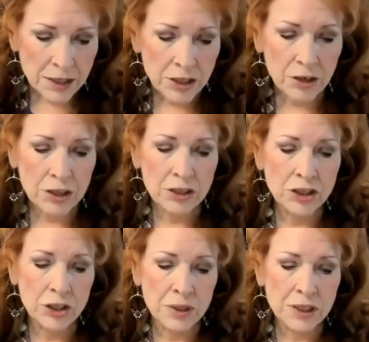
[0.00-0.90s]
So
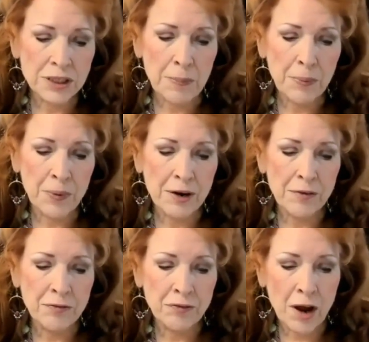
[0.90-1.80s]
Yeshua is
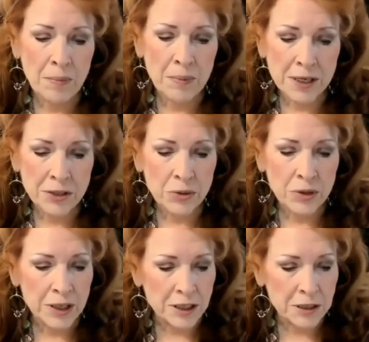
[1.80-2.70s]
separated from
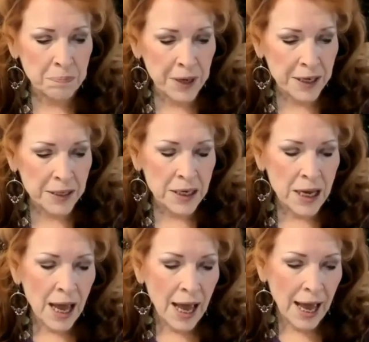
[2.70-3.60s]
Israel. He's beaten
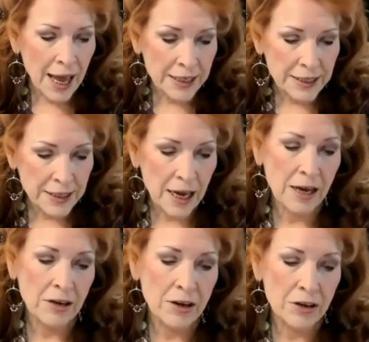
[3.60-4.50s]
and he's
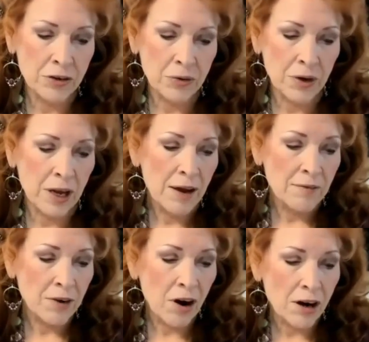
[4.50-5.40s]
hung on a tree
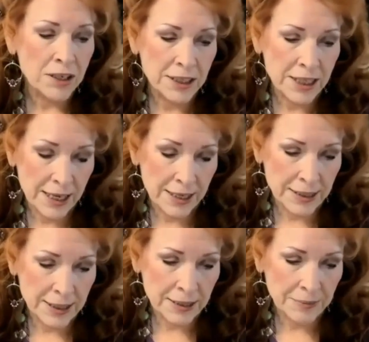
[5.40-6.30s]
for our
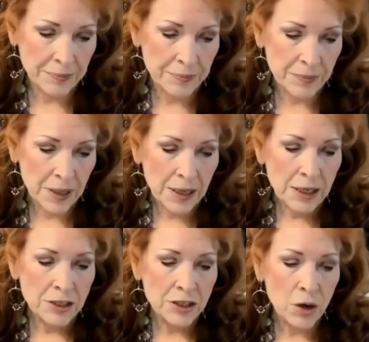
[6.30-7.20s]
sins.
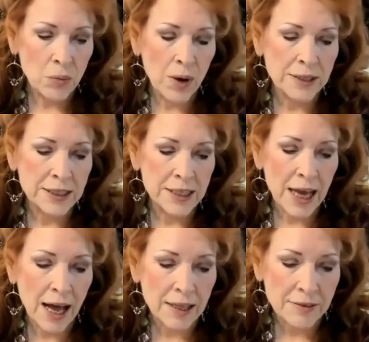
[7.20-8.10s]
So once
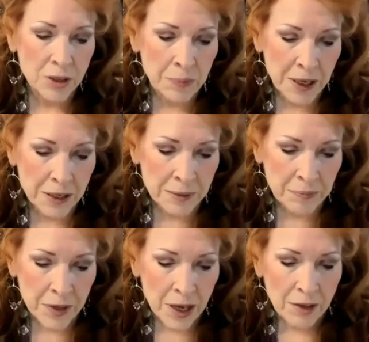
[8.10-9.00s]
the olives are
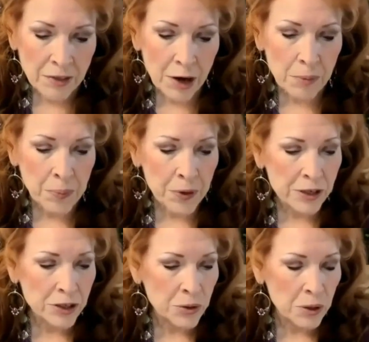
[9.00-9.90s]
beaten, they are put
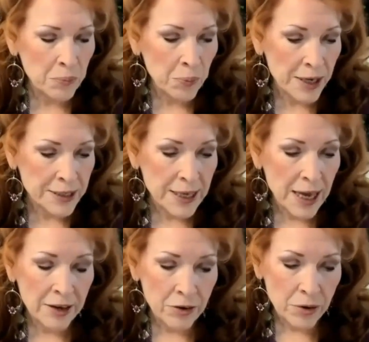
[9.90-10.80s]
into a press
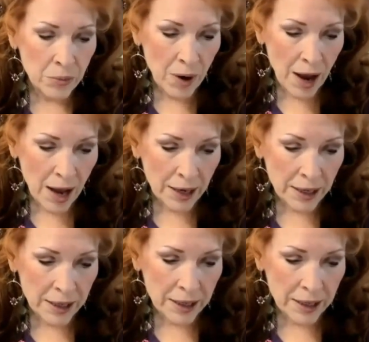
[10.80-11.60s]
under a rock.